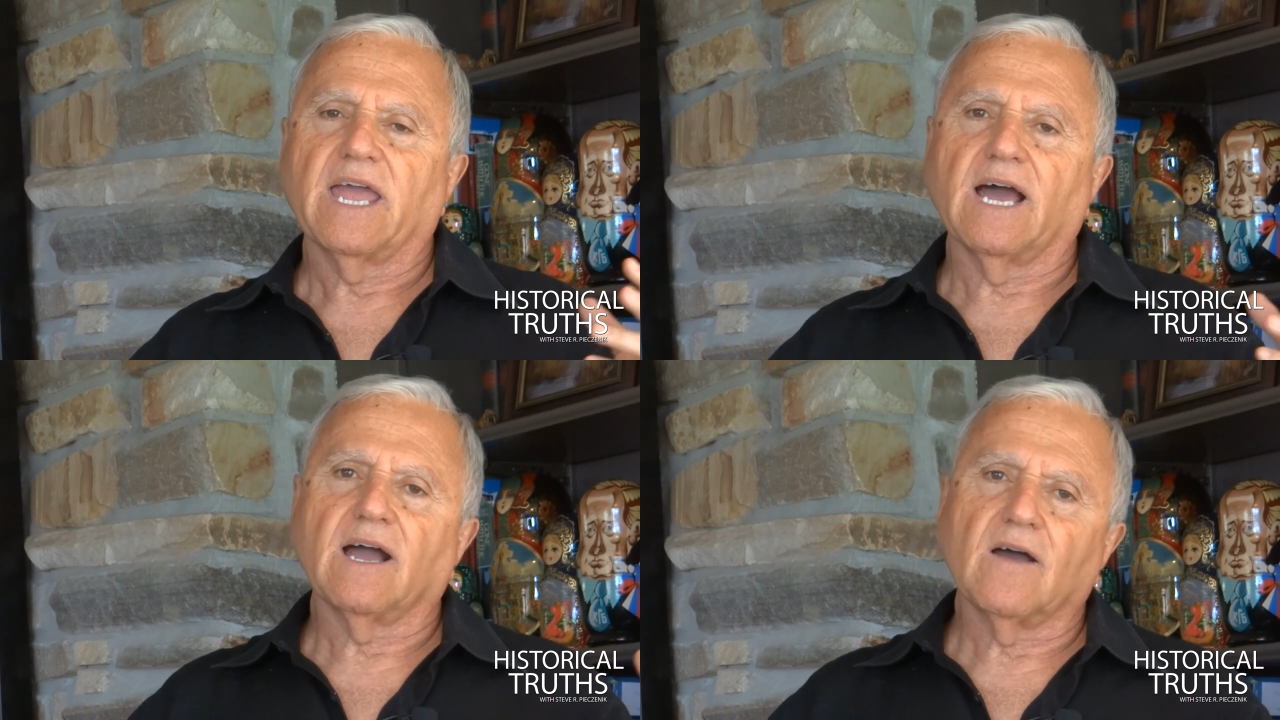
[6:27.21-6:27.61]

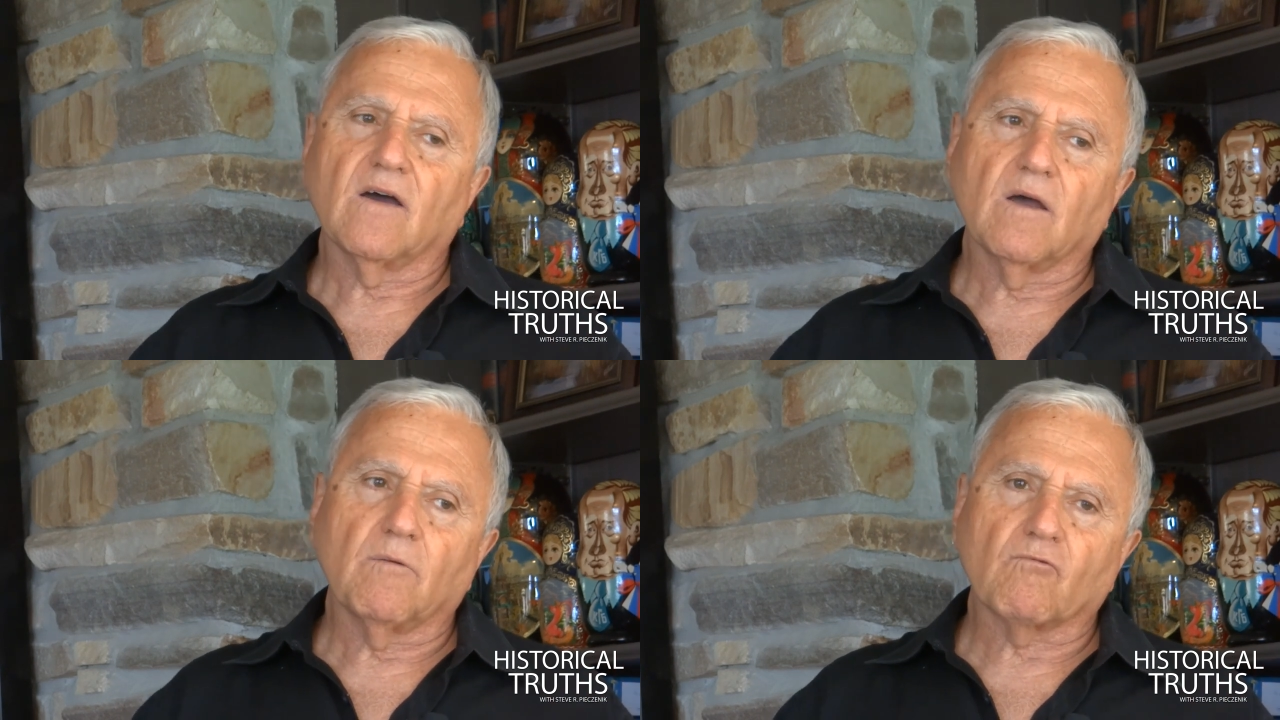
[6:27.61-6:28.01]

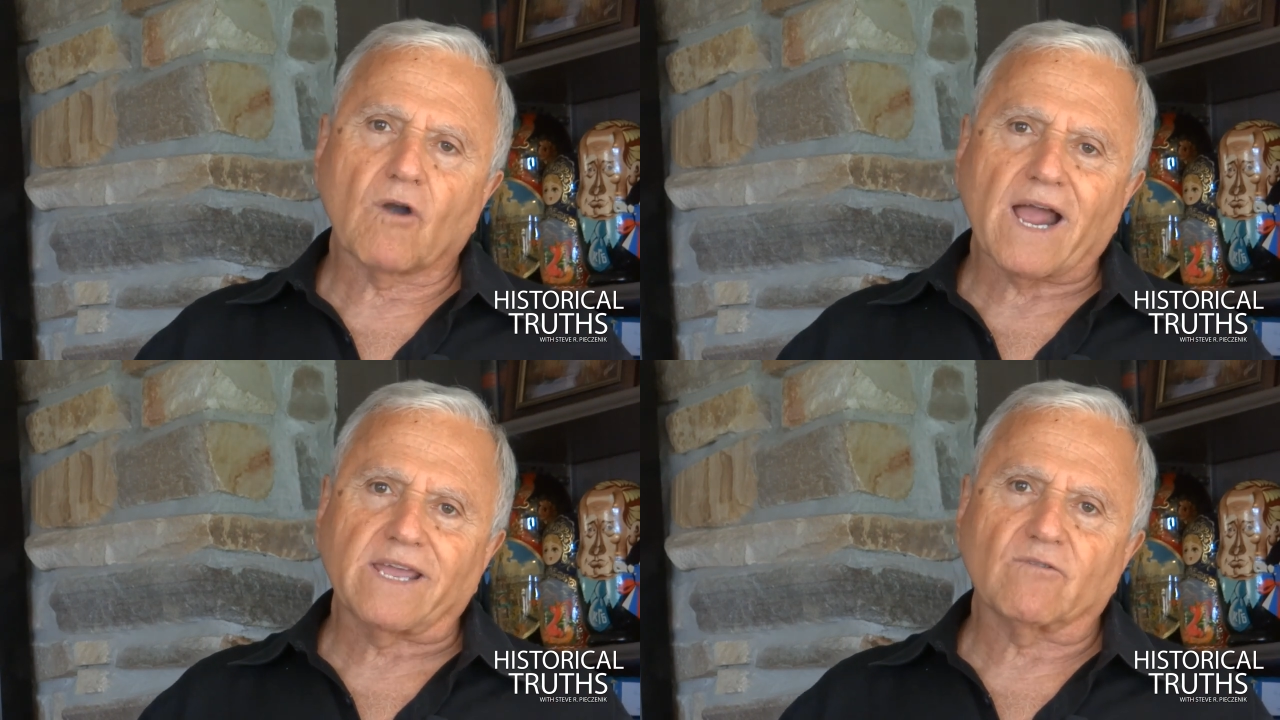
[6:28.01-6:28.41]
uh,
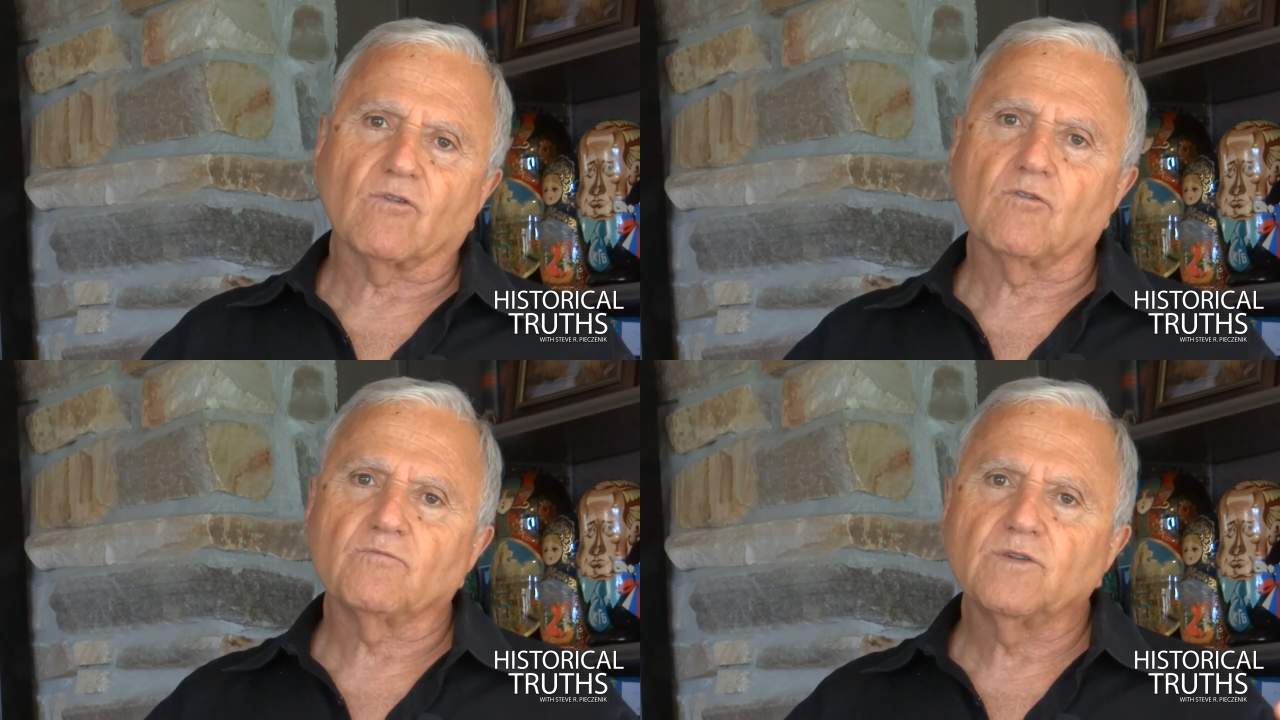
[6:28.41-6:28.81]
rock and
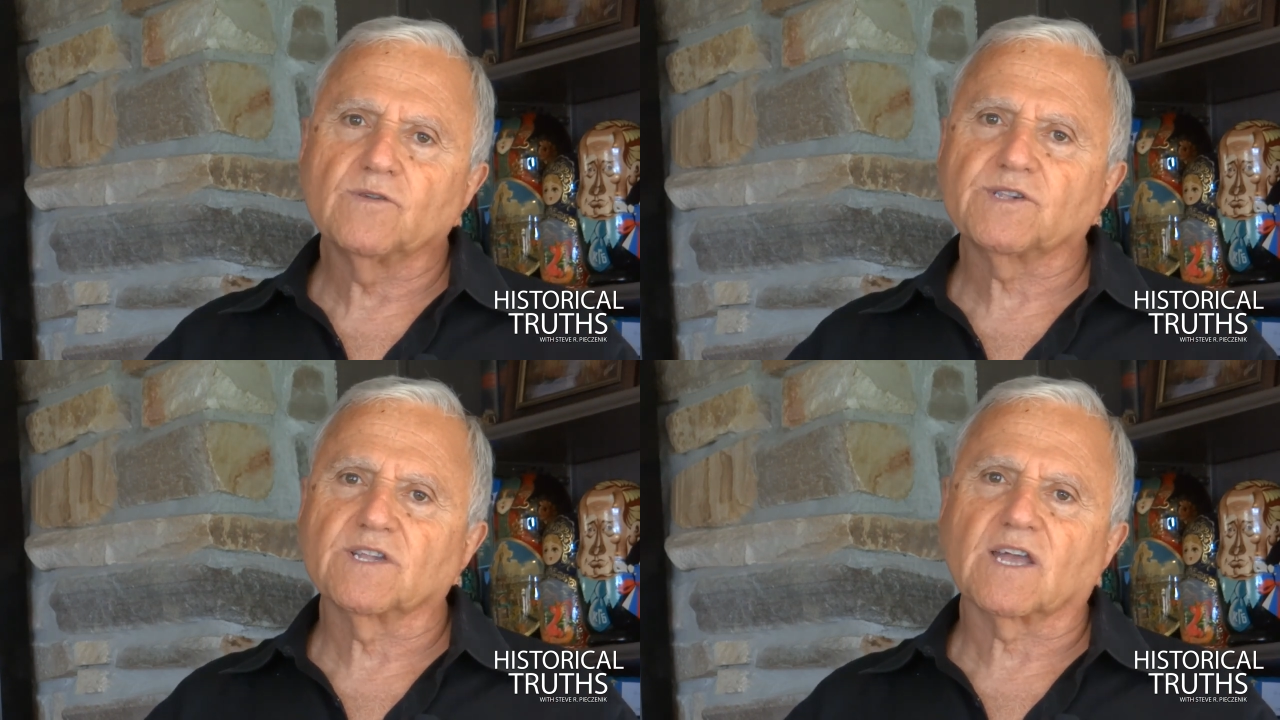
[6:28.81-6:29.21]
roll
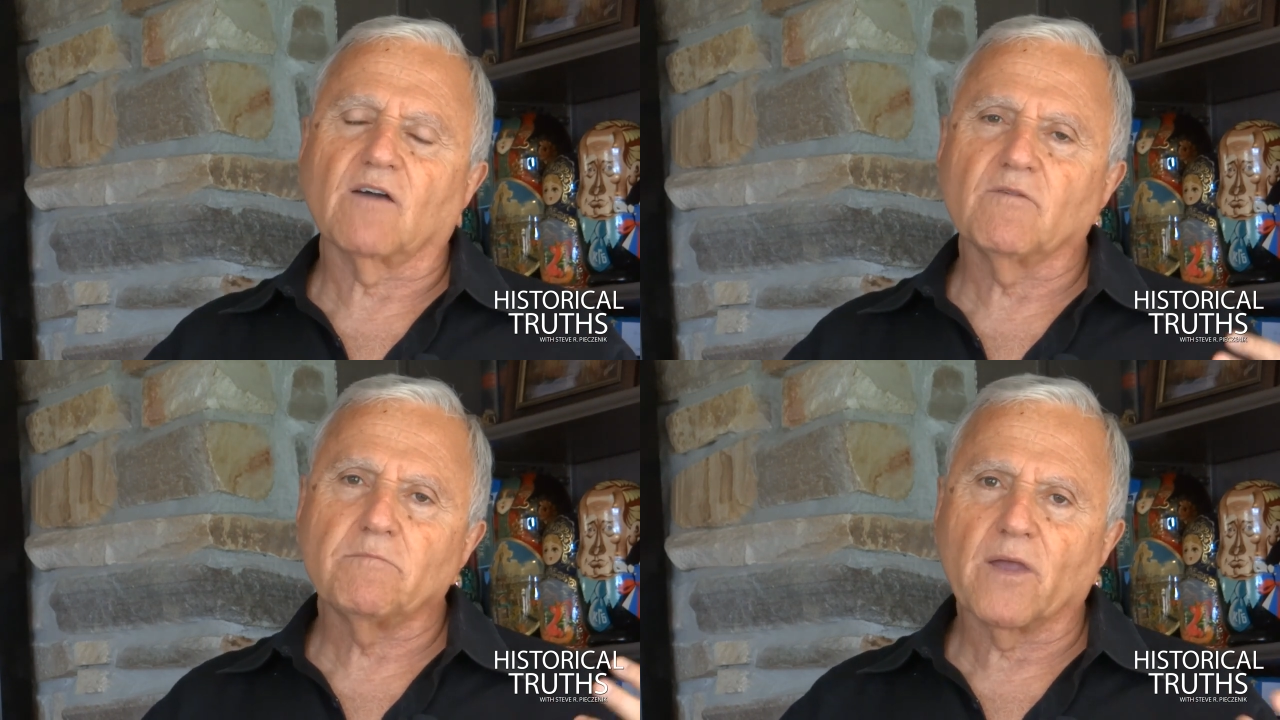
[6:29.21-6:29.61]
music
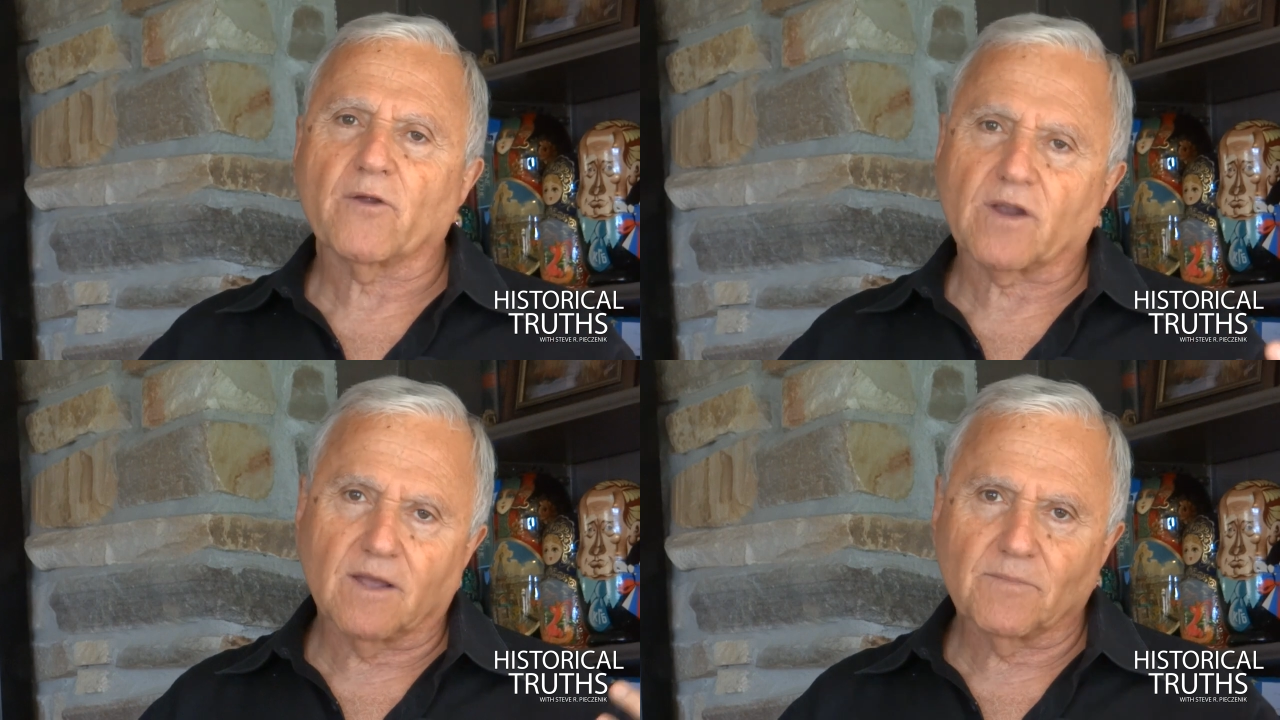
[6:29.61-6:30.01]
of America,